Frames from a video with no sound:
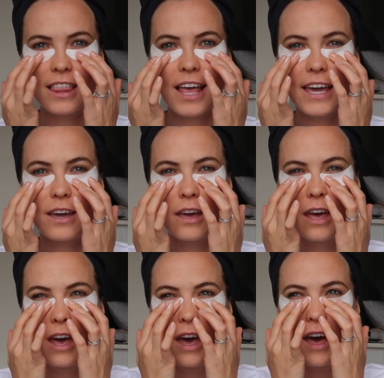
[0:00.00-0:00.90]
Like
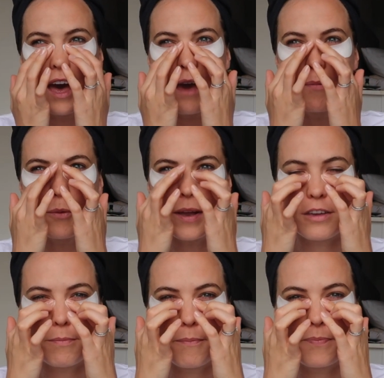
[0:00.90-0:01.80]

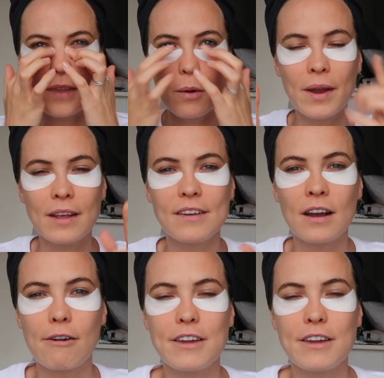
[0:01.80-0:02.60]
when I was younger,